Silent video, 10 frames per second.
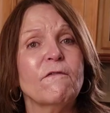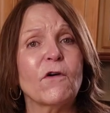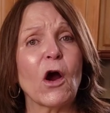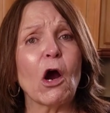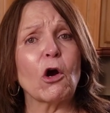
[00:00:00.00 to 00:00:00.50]

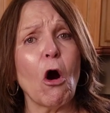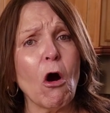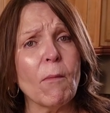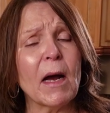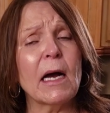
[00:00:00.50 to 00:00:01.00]
For our
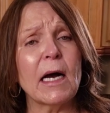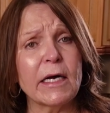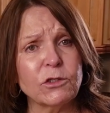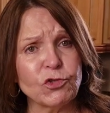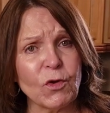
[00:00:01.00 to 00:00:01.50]

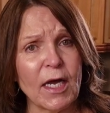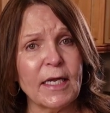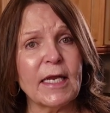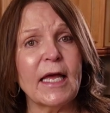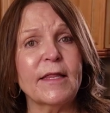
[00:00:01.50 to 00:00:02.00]

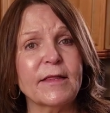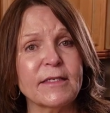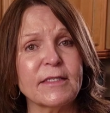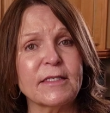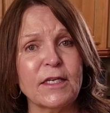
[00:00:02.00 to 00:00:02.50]
carbohydrate in
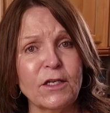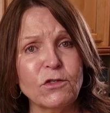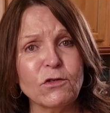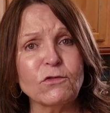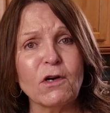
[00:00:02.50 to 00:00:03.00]
the
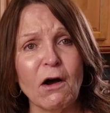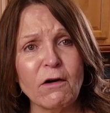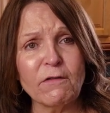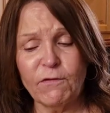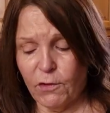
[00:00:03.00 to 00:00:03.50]
senior
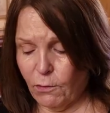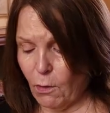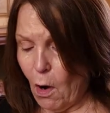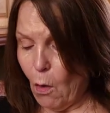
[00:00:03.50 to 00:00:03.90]
dog food,